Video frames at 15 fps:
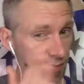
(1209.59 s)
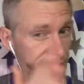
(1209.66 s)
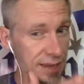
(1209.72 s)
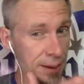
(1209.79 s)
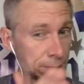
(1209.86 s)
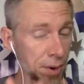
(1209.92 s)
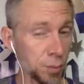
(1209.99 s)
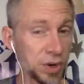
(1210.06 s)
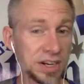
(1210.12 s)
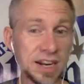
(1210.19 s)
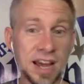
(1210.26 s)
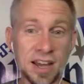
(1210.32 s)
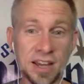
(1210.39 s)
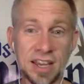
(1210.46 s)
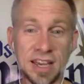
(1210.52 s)
but
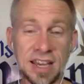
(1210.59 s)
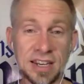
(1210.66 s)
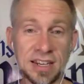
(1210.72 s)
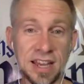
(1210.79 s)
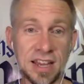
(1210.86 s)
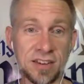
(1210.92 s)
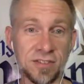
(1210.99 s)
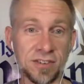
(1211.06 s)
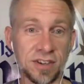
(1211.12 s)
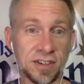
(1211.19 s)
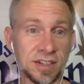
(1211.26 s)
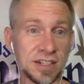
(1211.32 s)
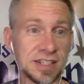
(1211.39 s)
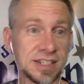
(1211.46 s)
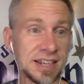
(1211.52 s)
it
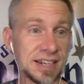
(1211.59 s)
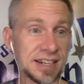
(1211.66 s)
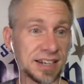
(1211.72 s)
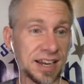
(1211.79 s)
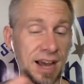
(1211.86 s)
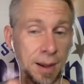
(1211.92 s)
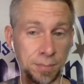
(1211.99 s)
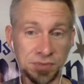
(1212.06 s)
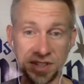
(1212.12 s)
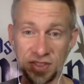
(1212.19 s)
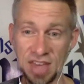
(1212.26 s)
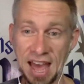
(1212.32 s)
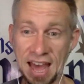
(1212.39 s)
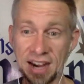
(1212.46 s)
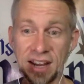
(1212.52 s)
didn't come to
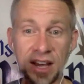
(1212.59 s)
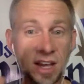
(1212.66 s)
that.